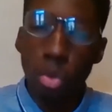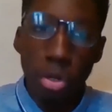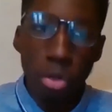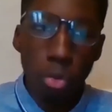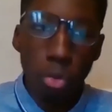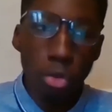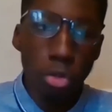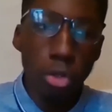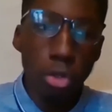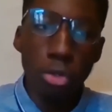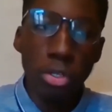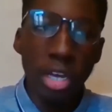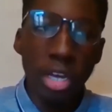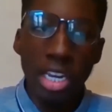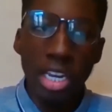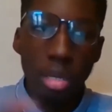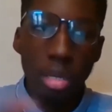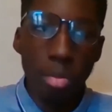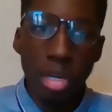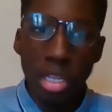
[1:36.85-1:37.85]
and also to
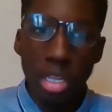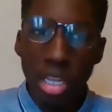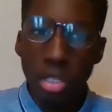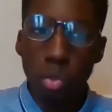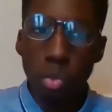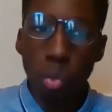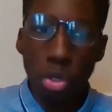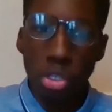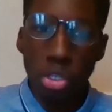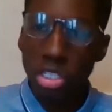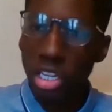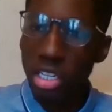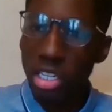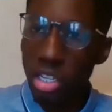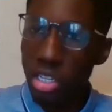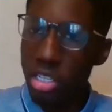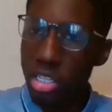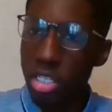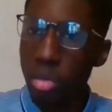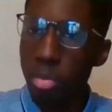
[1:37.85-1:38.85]
anybody that's watching that
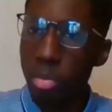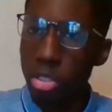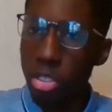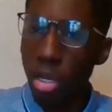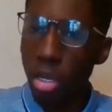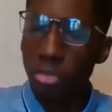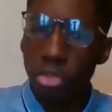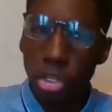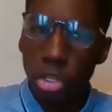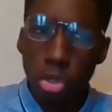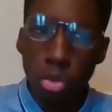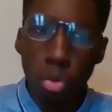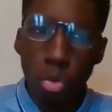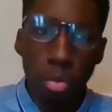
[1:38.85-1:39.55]
does similar stuff to you,